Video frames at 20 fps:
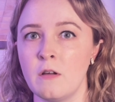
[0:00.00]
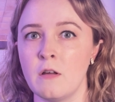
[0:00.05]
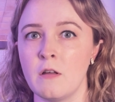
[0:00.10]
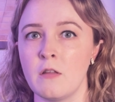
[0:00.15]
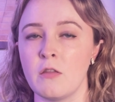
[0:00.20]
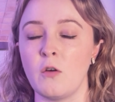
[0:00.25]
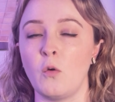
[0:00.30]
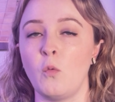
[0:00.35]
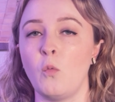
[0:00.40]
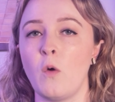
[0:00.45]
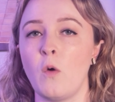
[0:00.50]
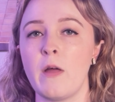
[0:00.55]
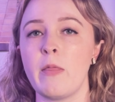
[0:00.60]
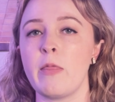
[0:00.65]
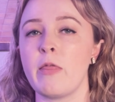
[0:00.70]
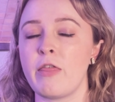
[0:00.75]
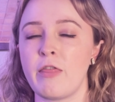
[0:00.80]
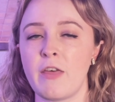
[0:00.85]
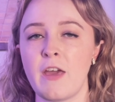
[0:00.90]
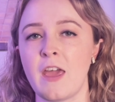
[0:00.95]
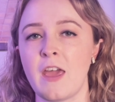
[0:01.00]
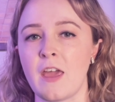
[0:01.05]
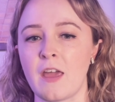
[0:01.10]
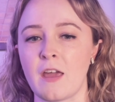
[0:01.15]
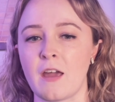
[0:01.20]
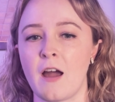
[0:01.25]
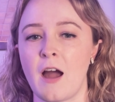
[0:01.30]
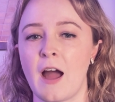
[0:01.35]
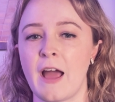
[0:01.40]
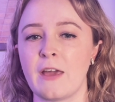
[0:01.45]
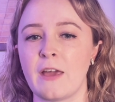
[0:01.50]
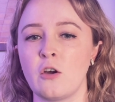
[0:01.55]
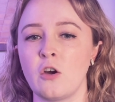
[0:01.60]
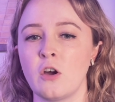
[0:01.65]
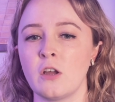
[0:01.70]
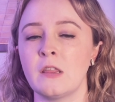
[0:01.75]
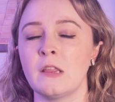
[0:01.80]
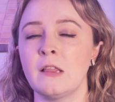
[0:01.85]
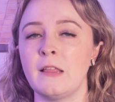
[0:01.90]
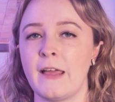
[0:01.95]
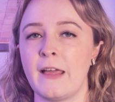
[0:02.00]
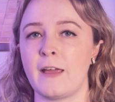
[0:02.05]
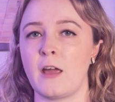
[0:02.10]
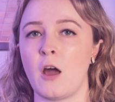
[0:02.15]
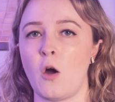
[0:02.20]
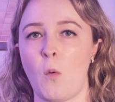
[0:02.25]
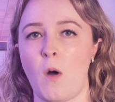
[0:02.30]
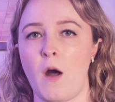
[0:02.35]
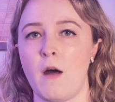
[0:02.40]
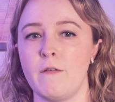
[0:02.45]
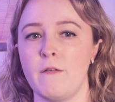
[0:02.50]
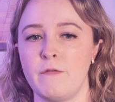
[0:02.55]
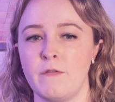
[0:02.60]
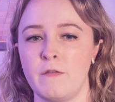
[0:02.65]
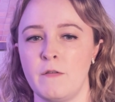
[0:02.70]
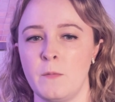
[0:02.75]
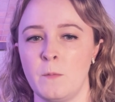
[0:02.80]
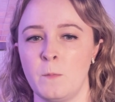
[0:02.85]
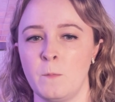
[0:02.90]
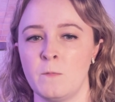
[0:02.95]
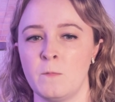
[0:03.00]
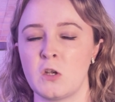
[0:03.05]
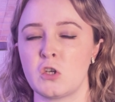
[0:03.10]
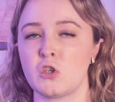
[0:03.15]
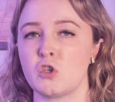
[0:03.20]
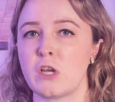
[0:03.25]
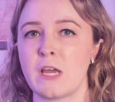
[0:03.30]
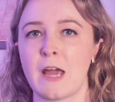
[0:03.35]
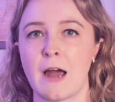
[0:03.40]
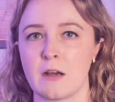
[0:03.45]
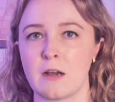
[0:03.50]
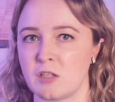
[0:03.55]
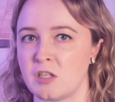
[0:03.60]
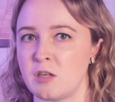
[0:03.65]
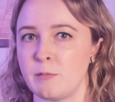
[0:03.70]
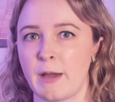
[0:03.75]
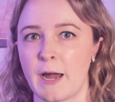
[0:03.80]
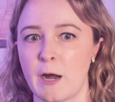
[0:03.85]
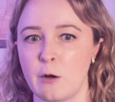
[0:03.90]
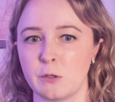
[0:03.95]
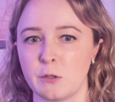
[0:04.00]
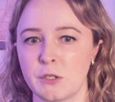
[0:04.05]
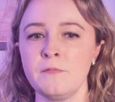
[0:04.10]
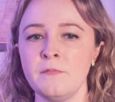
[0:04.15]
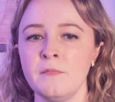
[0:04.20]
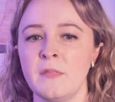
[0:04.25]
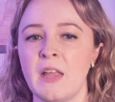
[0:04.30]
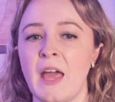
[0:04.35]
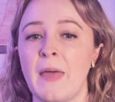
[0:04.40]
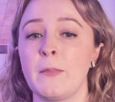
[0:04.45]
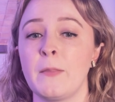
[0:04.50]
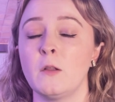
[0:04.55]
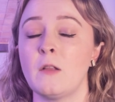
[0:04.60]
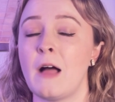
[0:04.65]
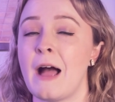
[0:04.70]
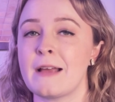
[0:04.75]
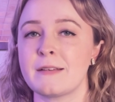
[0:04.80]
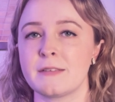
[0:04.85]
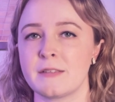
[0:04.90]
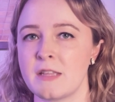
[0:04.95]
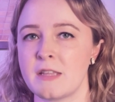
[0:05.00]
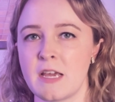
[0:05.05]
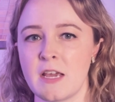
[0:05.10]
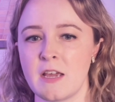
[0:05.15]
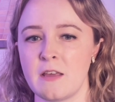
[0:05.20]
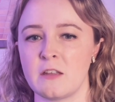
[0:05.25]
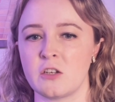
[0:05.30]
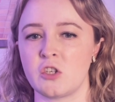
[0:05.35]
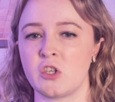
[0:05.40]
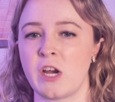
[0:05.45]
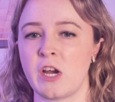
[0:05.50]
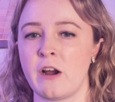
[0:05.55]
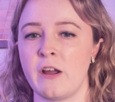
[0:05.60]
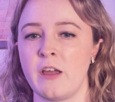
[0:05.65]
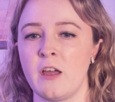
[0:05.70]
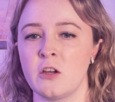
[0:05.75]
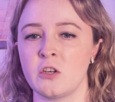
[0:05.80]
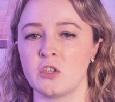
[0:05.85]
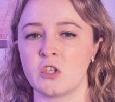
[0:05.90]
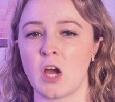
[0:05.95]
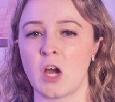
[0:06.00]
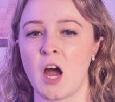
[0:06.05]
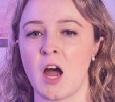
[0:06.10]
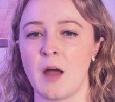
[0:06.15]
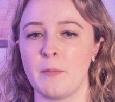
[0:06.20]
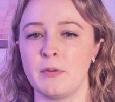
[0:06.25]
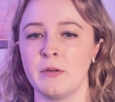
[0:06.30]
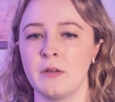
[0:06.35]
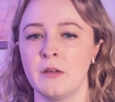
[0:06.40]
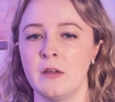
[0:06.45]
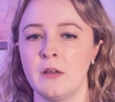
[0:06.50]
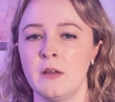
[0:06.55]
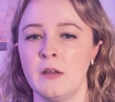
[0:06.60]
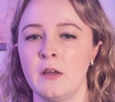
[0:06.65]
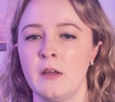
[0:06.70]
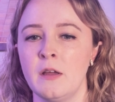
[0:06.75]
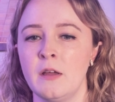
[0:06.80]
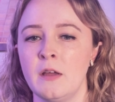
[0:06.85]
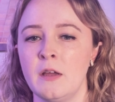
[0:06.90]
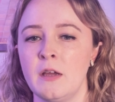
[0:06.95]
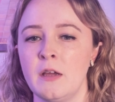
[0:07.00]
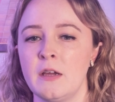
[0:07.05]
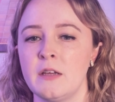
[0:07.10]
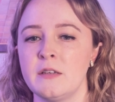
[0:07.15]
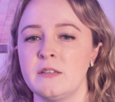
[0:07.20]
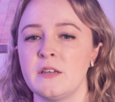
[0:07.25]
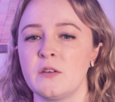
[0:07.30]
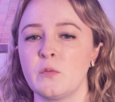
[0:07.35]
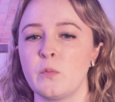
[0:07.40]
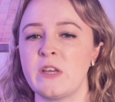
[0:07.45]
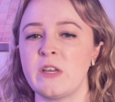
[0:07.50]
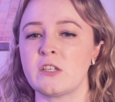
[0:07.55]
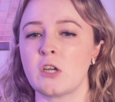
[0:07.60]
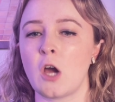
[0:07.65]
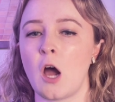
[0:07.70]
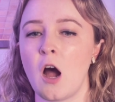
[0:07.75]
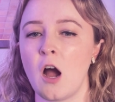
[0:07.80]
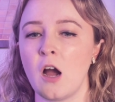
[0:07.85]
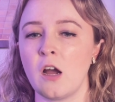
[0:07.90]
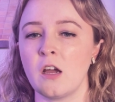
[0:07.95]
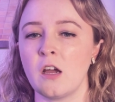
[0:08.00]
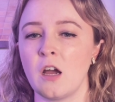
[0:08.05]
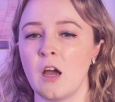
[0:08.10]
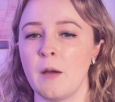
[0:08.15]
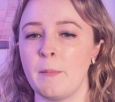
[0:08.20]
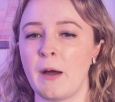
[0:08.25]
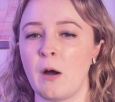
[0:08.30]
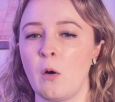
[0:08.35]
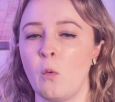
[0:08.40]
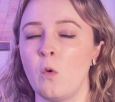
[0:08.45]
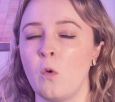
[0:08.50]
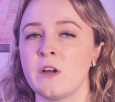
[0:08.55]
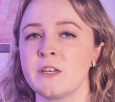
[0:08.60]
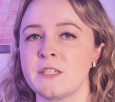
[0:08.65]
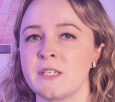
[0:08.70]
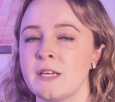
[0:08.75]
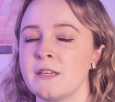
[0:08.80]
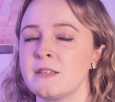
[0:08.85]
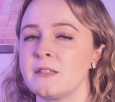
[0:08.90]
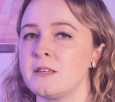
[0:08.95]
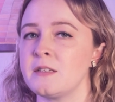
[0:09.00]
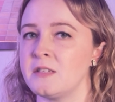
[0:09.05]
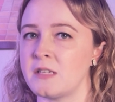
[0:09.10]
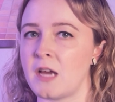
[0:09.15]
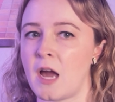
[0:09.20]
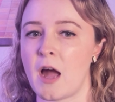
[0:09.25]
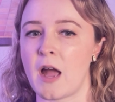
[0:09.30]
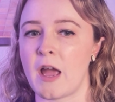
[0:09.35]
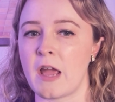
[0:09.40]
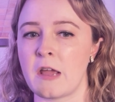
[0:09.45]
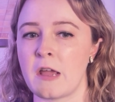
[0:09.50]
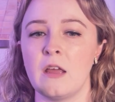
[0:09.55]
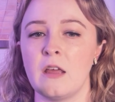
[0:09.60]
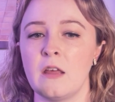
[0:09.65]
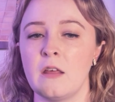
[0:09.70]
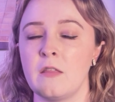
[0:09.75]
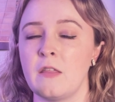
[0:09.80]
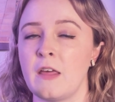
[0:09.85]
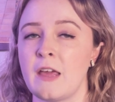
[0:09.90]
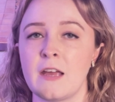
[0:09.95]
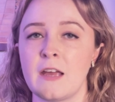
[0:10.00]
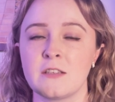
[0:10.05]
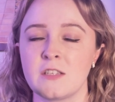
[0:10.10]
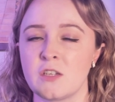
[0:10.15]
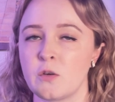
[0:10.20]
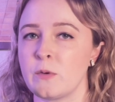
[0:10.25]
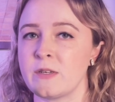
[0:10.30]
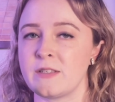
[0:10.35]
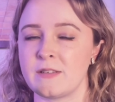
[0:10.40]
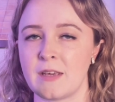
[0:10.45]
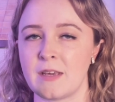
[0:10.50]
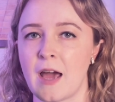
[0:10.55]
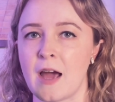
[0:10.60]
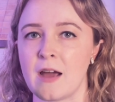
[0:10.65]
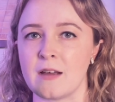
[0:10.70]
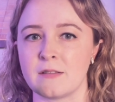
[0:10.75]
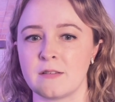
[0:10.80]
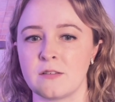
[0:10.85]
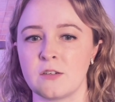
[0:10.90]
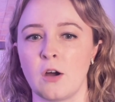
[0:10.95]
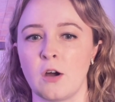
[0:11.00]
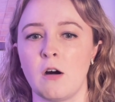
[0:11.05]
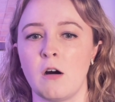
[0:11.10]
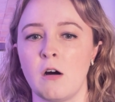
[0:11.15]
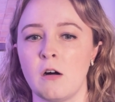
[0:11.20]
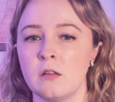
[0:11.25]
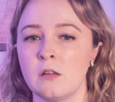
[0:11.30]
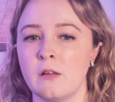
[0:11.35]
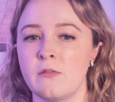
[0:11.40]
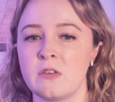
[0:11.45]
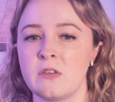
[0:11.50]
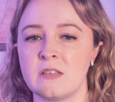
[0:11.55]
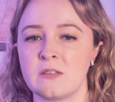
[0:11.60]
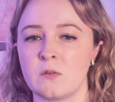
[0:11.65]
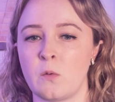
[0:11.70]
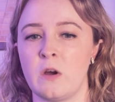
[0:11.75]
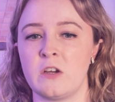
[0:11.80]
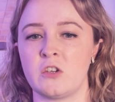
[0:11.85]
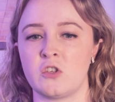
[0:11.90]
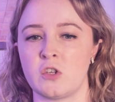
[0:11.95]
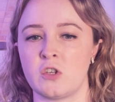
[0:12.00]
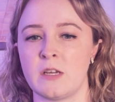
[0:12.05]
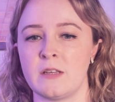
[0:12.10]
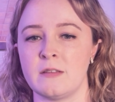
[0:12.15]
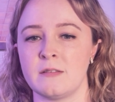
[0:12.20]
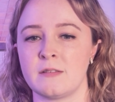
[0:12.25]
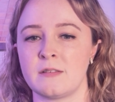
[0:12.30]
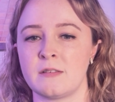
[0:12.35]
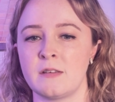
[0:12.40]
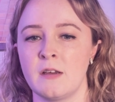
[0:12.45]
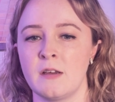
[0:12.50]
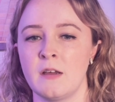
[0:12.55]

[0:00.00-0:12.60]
the one thing I couldn't let go of, she asked about. And the last thing, the cherry on top, did we talk about wanting to die? The answer was yes to all of these questions.